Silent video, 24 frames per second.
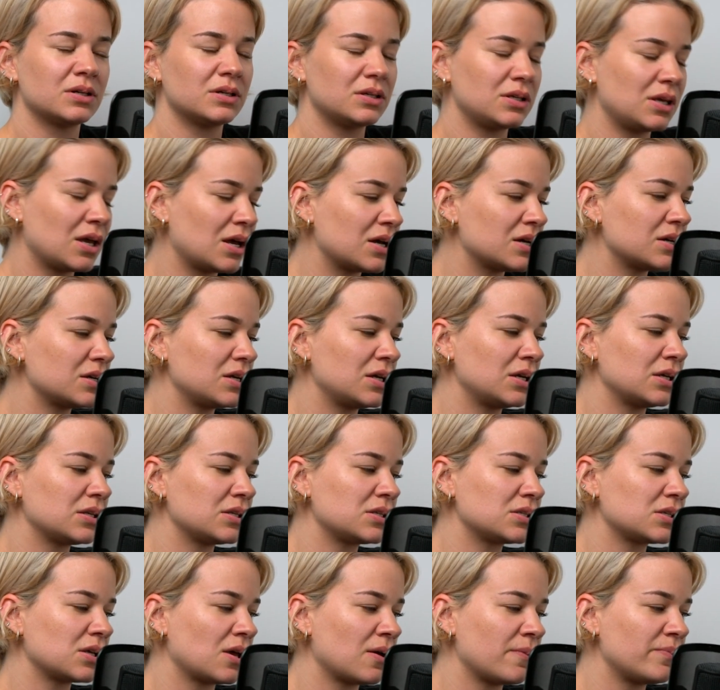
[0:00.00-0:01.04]
But yeah,
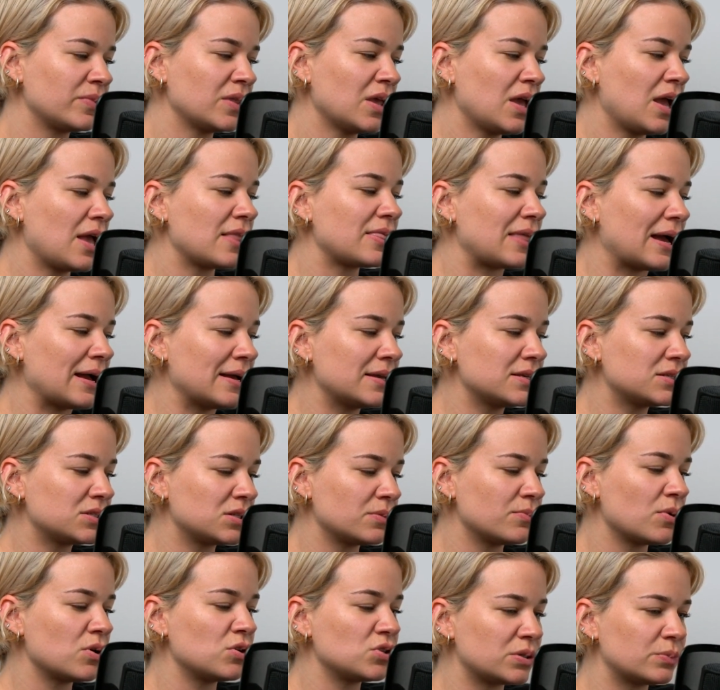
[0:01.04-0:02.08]
it's that
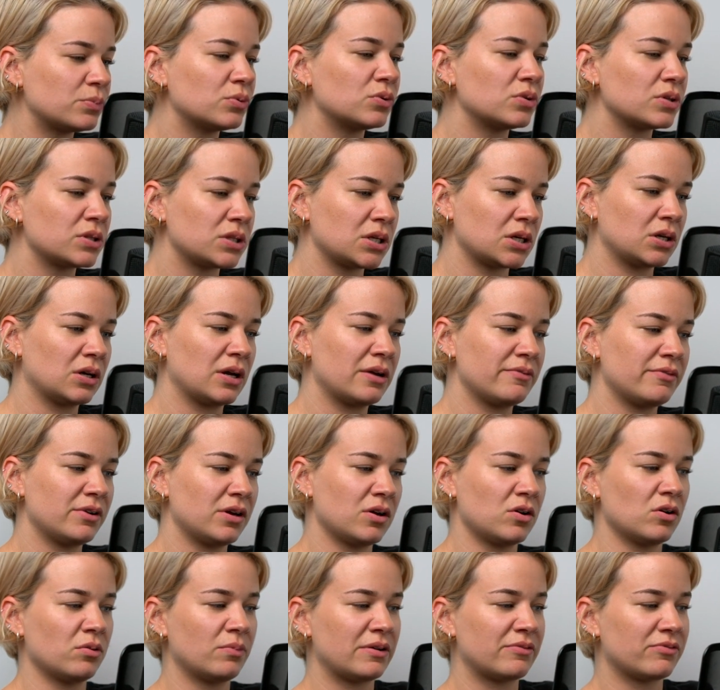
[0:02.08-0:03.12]
is the most important thing
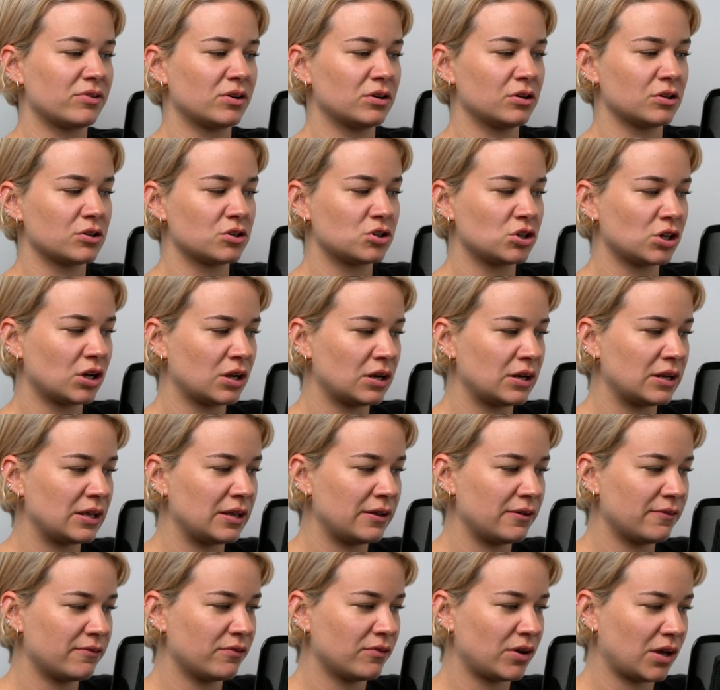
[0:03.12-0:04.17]
I've learned on my freelance
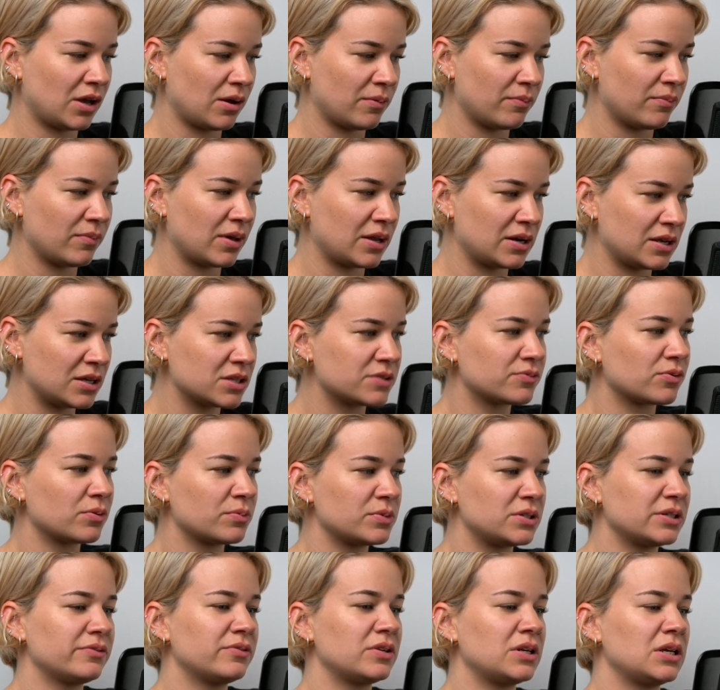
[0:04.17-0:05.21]
journey, and it is
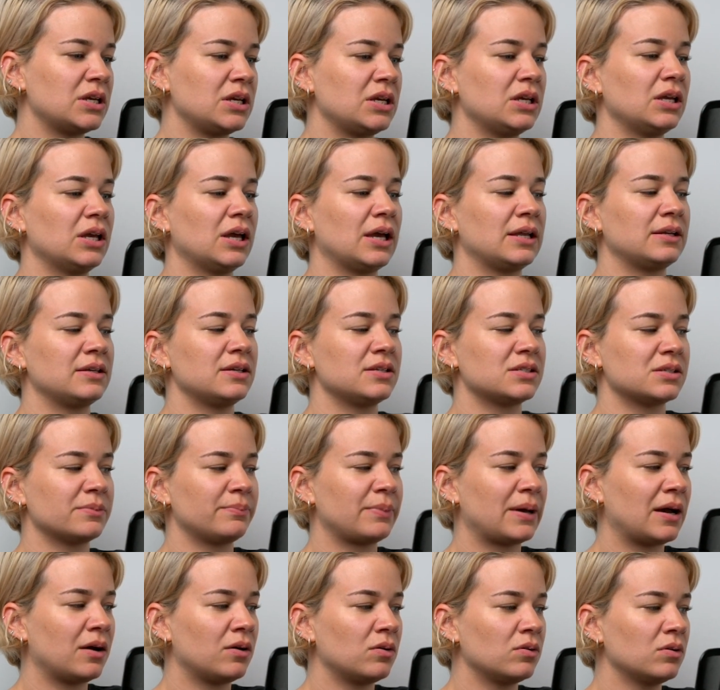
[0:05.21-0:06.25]
from Tiffany, and it is
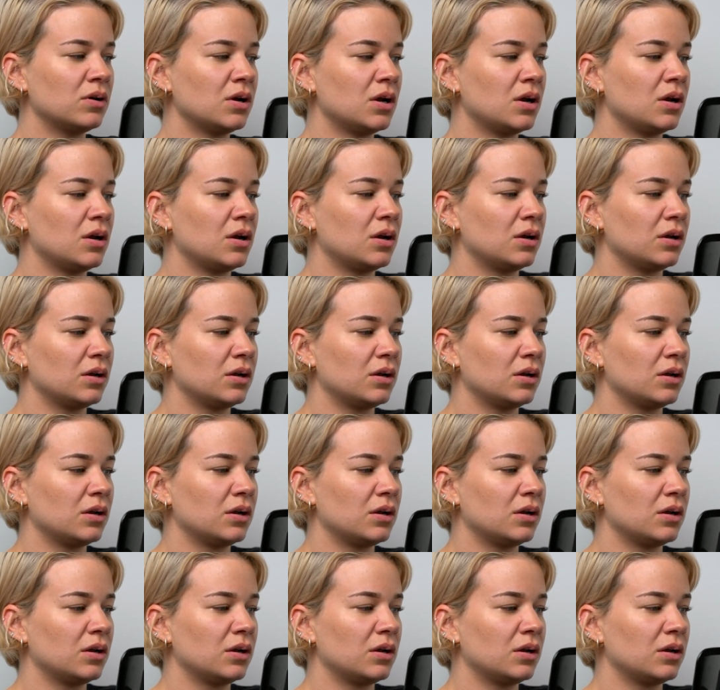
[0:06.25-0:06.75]
about